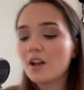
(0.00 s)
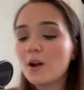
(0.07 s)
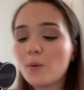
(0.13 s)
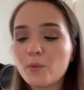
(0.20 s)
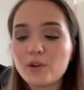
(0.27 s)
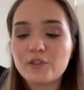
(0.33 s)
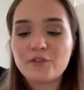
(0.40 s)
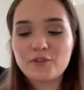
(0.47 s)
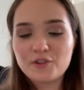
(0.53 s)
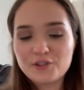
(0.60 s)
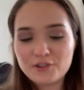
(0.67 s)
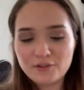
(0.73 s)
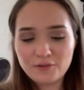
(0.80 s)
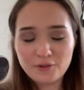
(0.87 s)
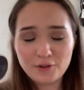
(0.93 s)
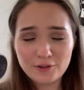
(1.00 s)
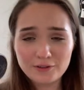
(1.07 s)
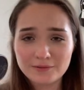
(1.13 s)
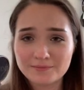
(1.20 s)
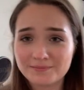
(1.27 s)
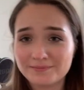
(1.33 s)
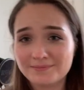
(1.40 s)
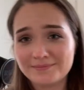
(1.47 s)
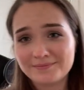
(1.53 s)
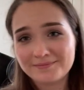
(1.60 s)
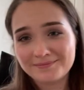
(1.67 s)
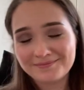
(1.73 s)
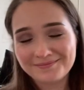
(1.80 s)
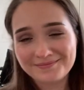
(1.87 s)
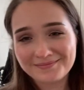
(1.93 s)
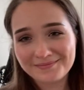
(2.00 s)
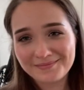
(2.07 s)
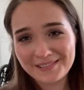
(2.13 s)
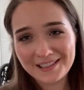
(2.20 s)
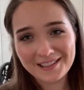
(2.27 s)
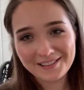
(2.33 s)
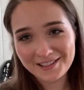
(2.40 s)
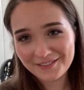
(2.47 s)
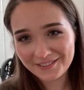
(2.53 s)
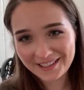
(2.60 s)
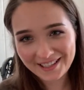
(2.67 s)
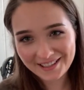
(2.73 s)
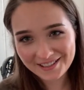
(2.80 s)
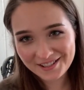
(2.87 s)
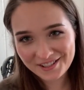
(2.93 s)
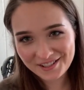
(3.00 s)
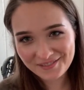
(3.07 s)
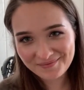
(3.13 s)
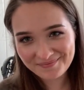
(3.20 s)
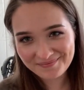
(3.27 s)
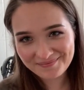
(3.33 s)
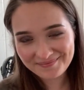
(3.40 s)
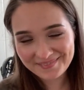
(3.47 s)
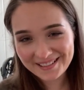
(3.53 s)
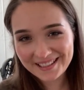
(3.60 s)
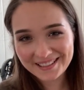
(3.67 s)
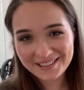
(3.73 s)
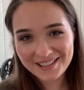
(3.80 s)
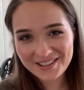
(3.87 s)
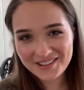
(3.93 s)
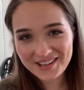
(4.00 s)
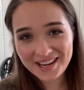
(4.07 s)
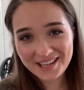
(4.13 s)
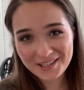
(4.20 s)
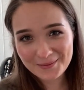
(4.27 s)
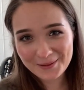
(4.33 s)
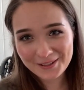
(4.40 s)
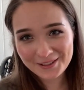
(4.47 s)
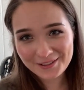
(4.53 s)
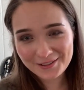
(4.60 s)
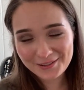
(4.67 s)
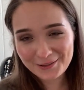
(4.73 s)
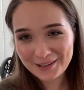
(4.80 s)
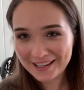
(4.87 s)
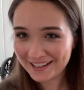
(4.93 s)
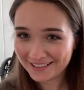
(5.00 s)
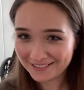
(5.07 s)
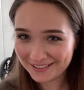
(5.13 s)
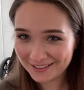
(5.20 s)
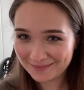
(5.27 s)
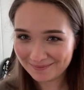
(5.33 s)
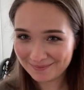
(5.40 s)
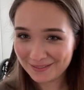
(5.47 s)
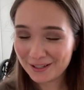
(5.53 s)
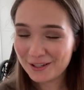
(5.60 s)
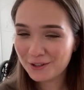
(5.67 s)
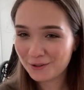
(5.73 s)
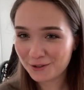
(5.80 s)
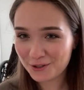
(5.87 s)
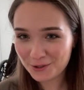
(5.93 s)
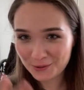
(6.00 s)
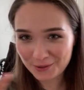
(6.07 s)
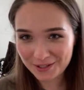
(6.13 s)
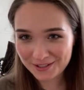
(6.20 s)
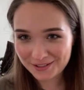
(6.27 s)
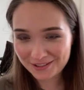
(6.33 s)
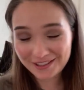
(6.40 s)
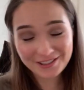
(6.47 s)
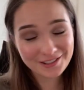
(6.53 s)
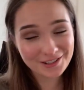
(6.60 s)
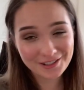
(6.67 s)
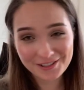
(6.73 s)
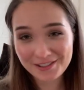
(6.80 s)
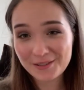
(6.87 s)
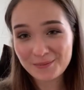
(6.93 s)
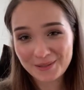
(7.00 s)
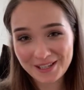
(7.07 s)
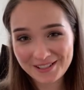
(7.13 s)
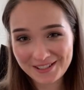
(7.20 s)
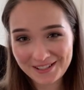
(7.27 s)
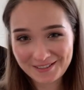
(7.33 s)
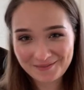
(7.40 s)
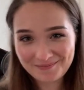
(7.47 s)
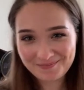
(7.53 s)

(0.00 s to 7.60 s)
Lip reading: Well, first of all, I love cats and other animals, so Haley, your choice is just amazing.